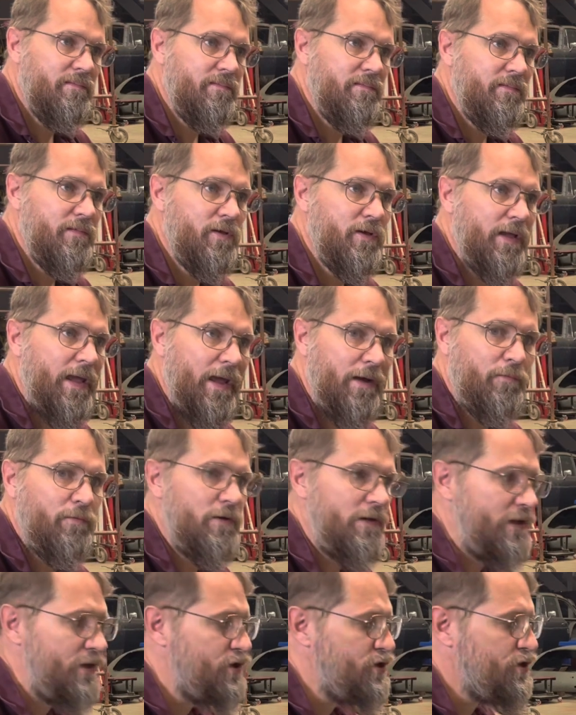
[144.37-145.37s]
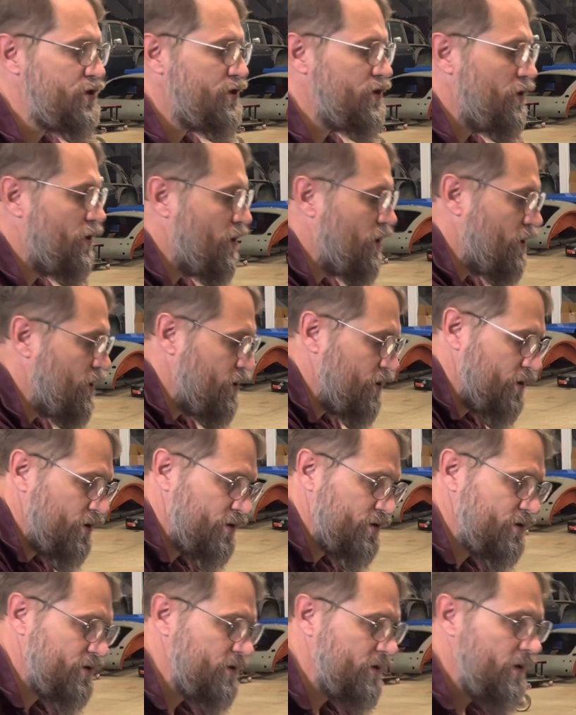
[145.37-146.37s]
you can't really
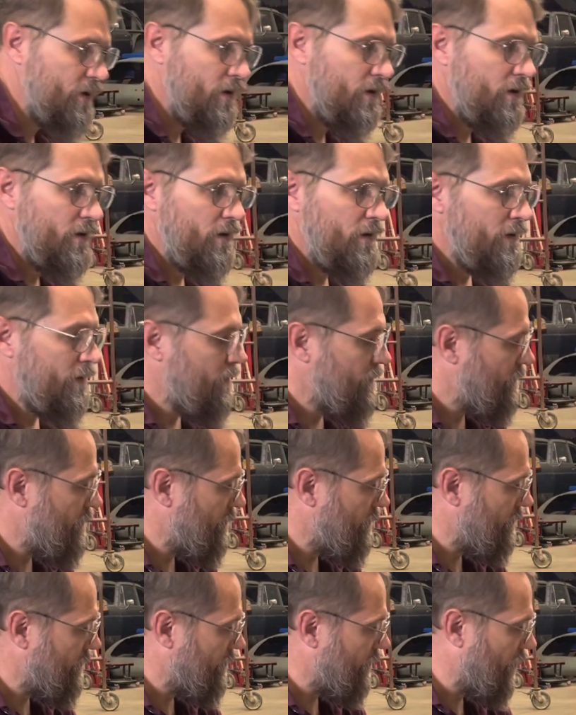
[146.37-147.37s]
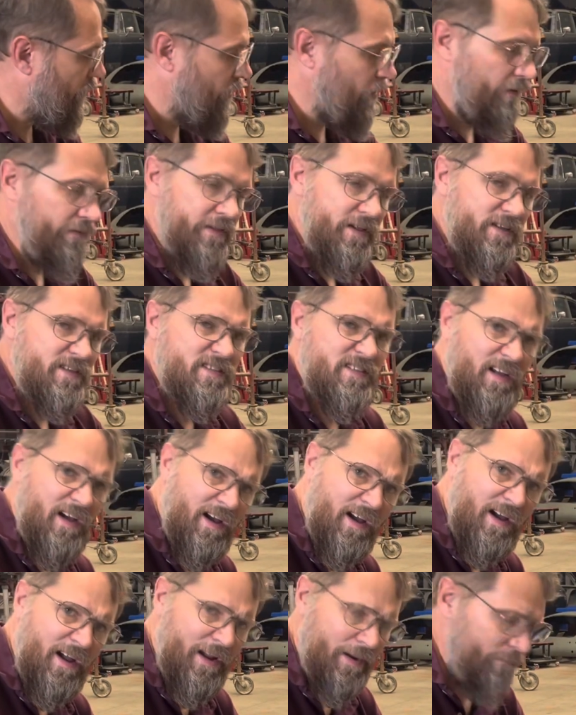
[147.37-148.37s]
charge all this
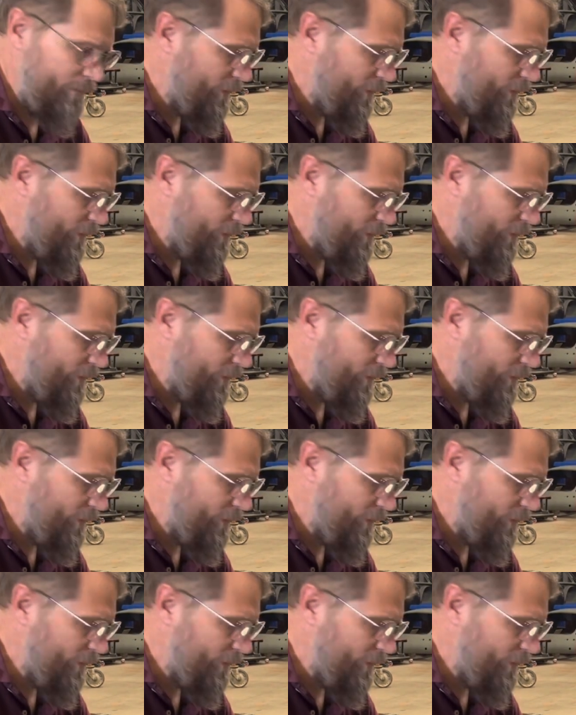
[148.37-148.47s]
time.